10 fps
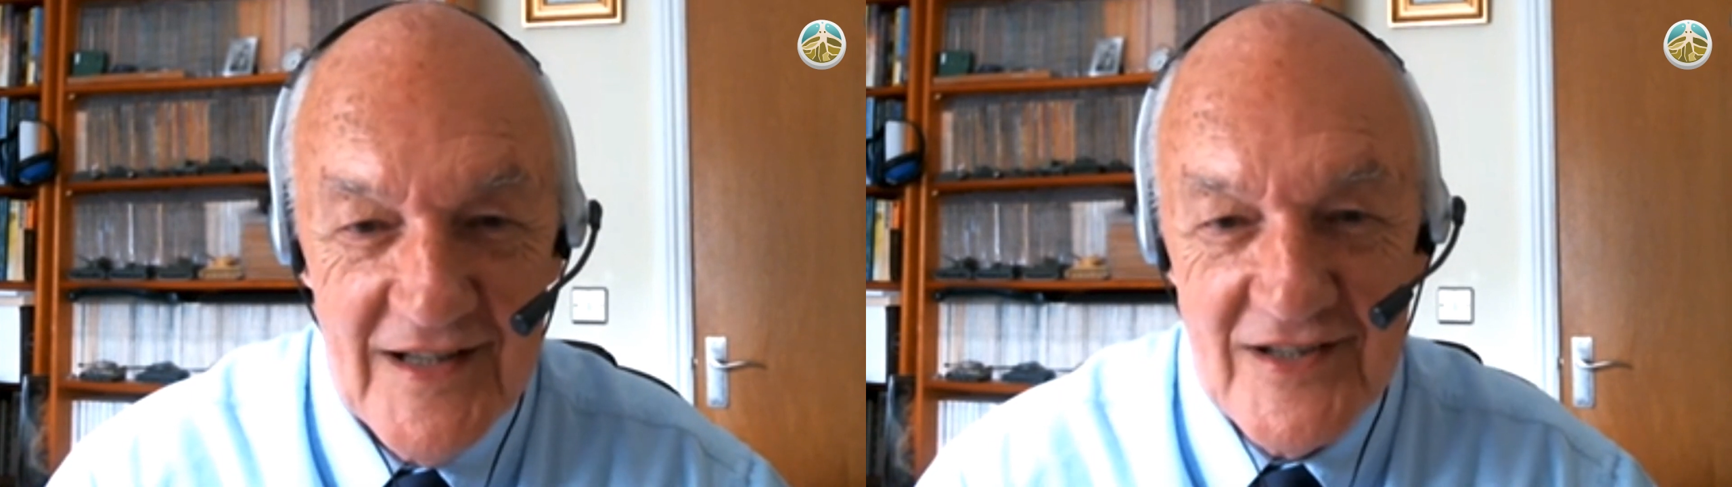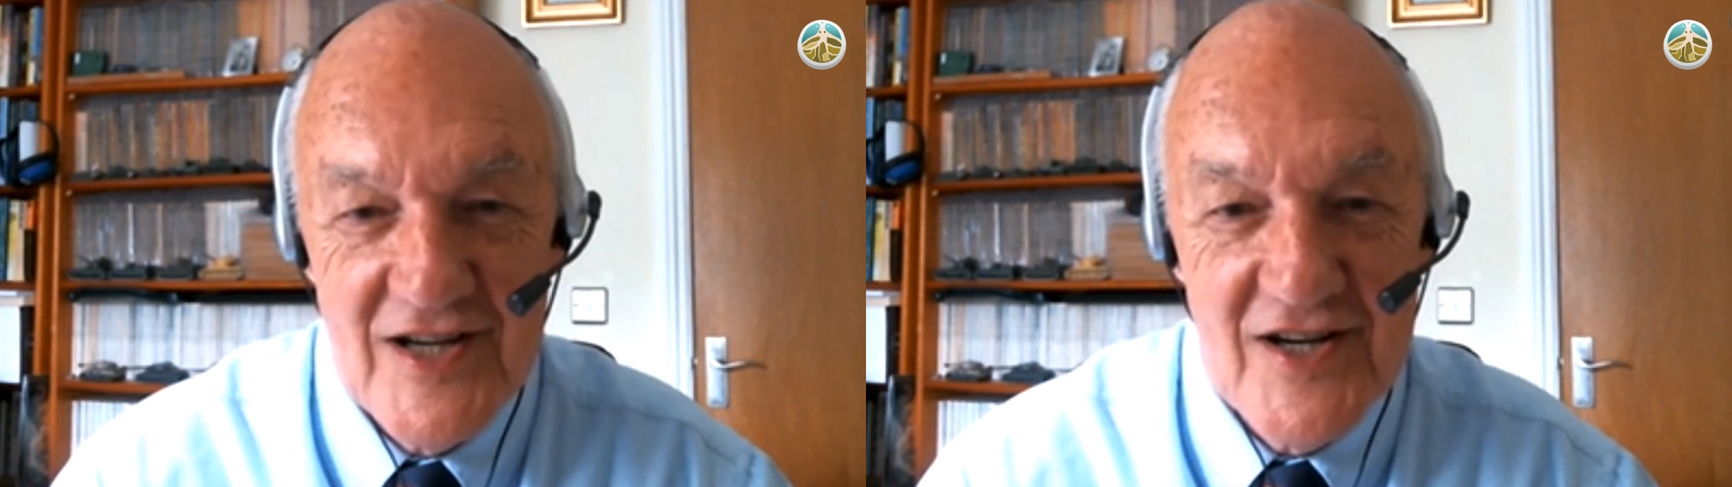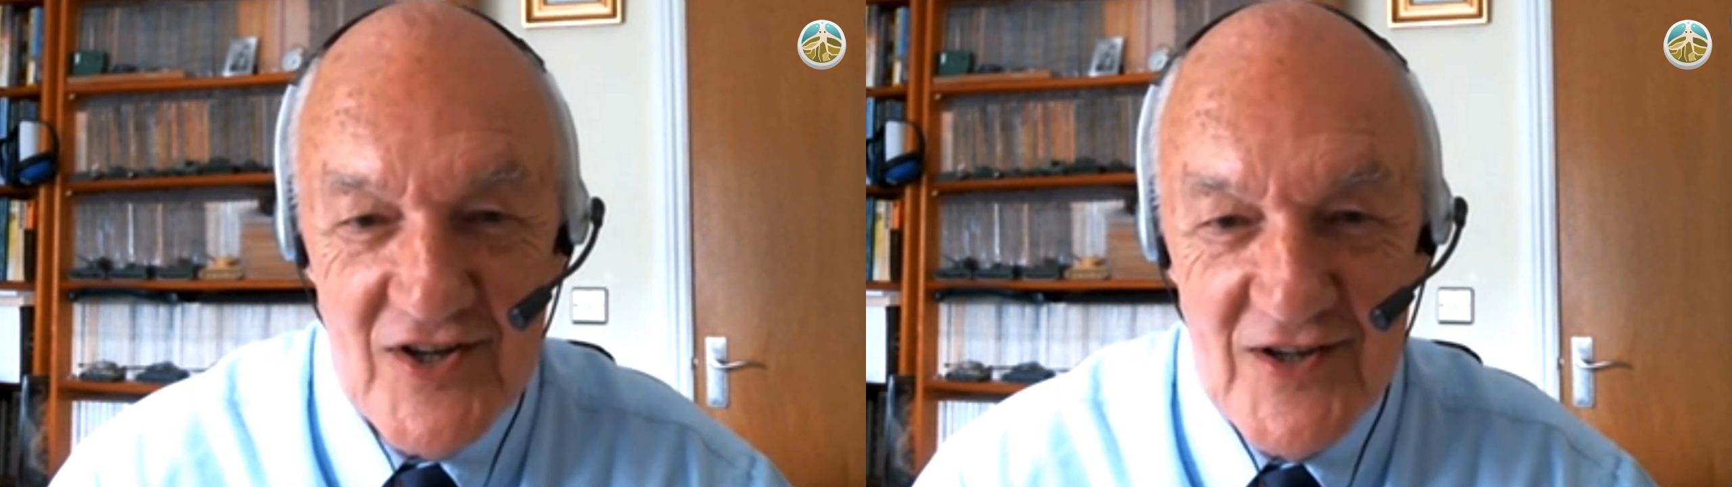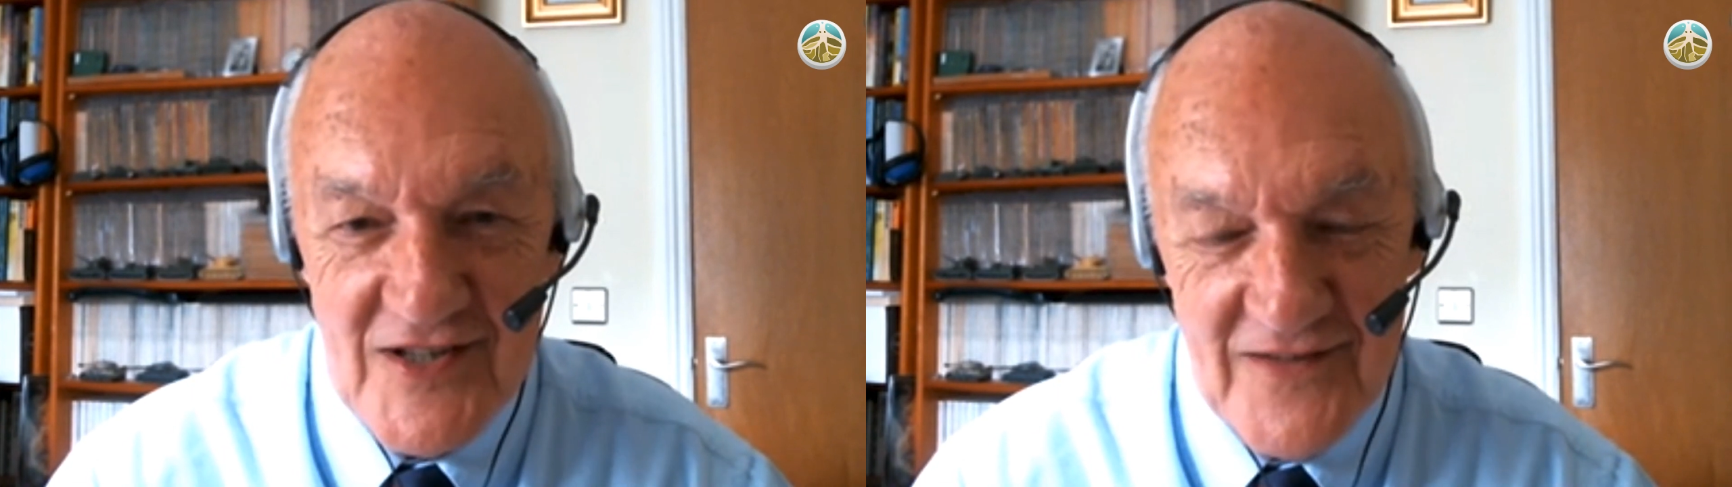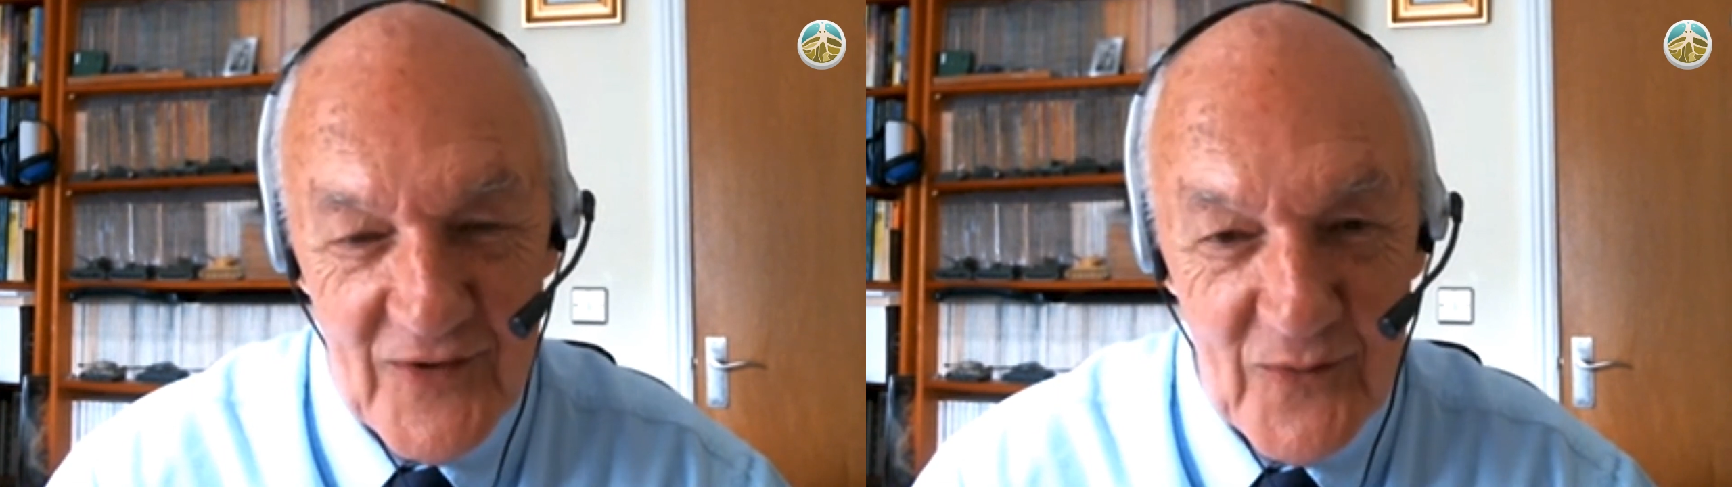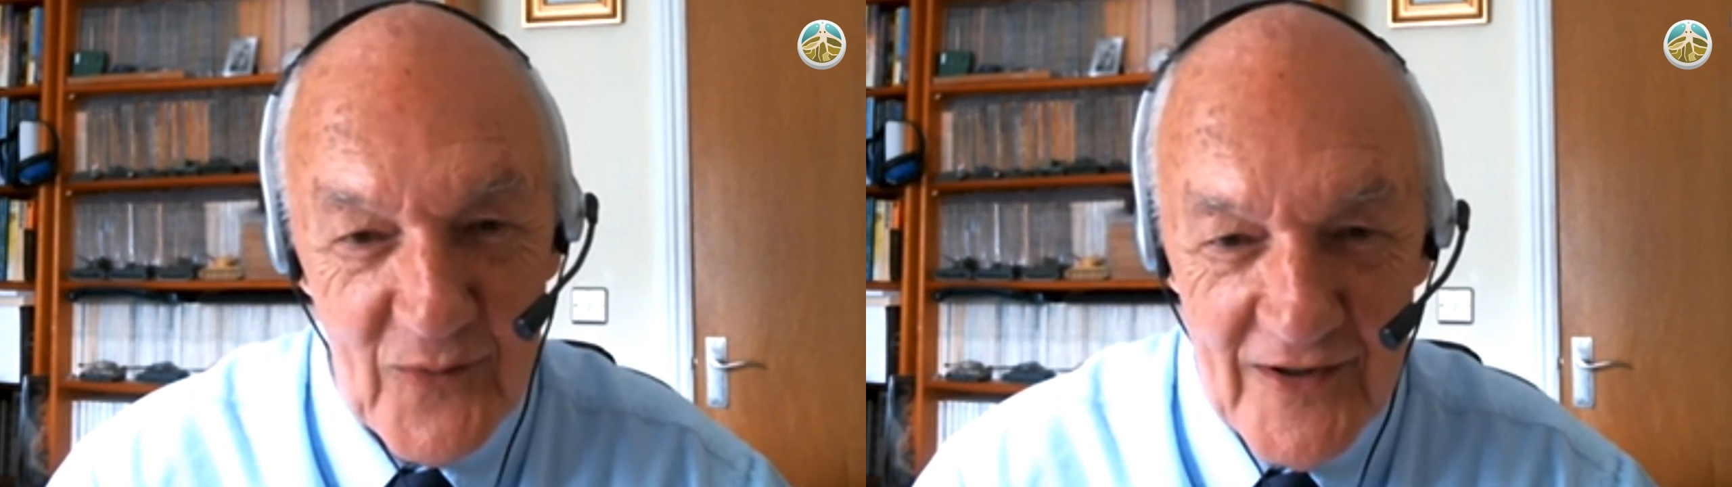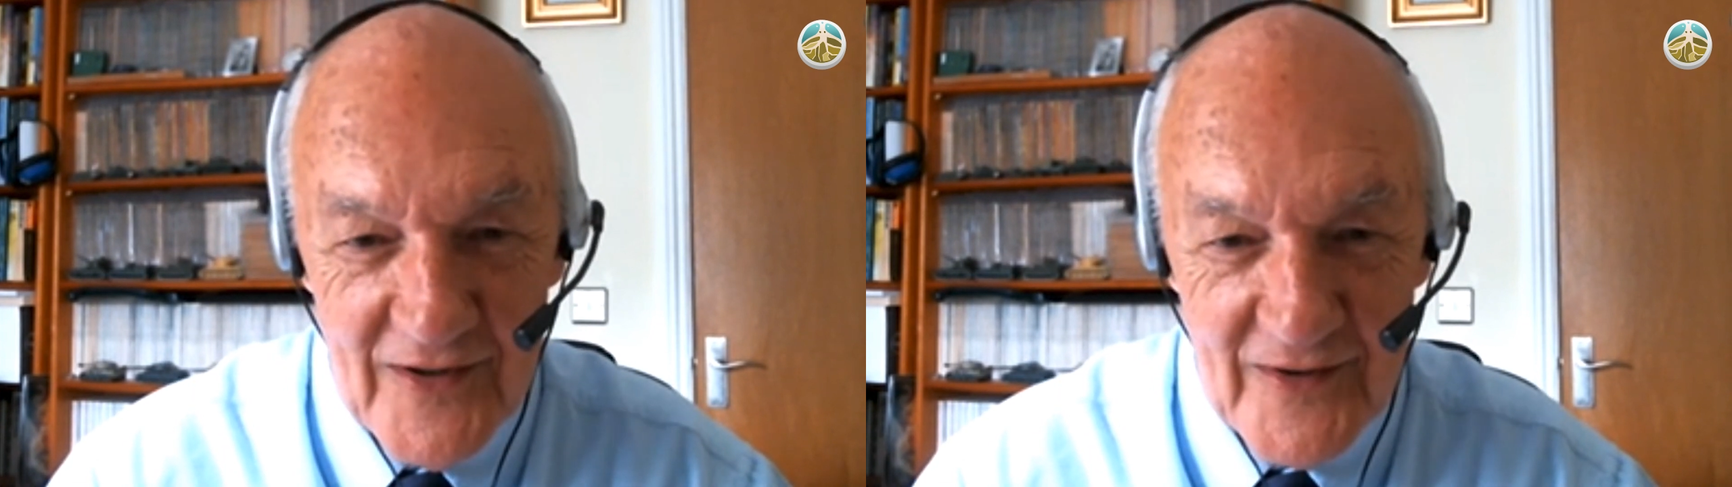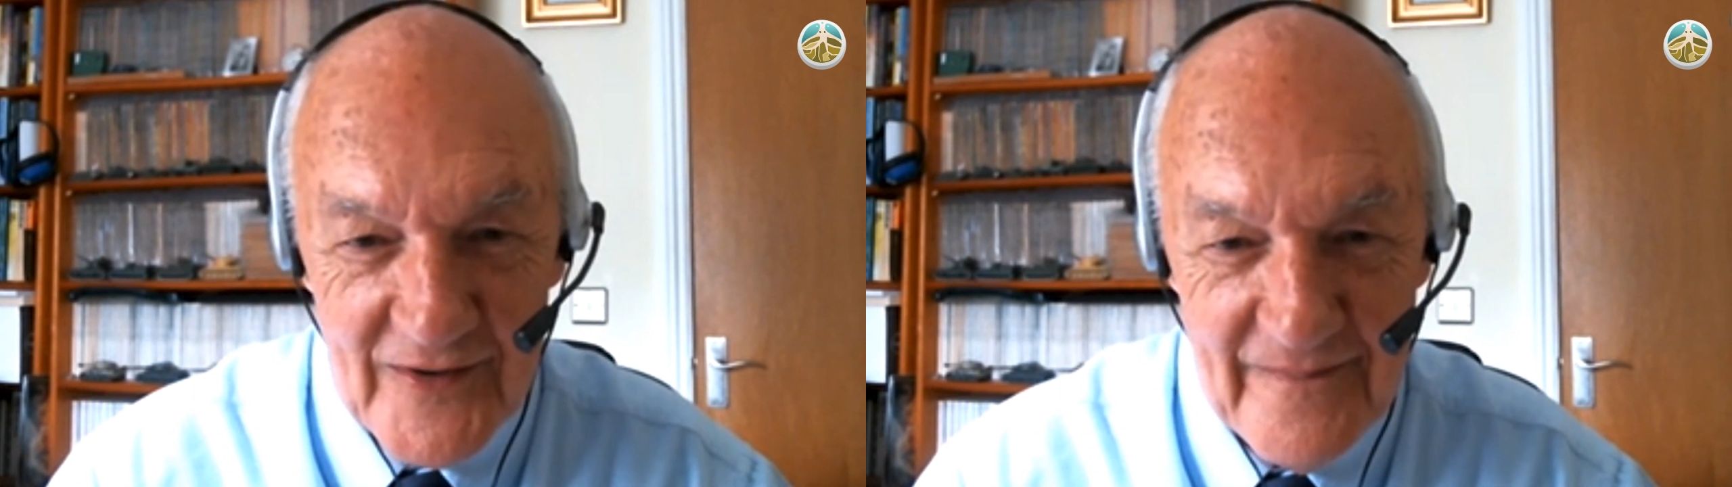T-Shirts of the World,